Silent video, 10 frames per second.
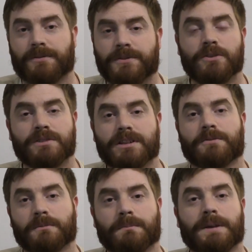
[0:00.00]
few
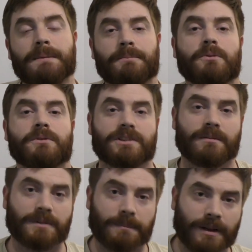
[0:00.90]
different people,
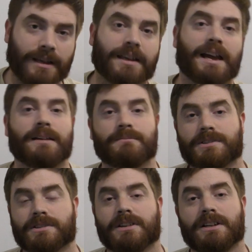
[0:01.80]
some that play
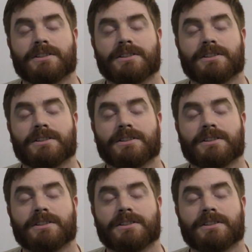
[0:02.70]
games,